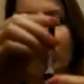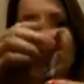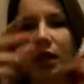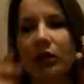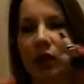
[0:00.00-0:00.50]

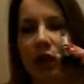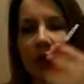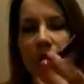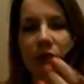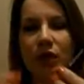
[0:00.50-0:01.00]
so that's really
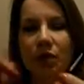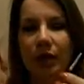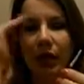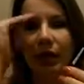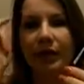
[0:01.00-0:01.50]
good for
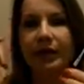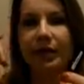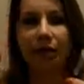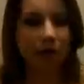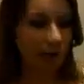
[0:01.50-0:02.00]
doing a
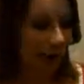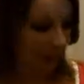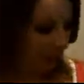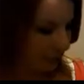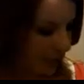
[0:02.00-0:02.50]
nice
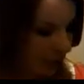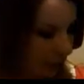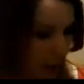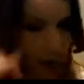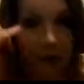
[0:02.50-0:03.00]
cat flick,
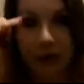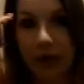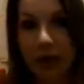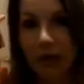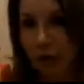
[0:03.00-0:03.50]
eye
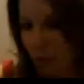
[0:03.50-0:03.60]
flick, if you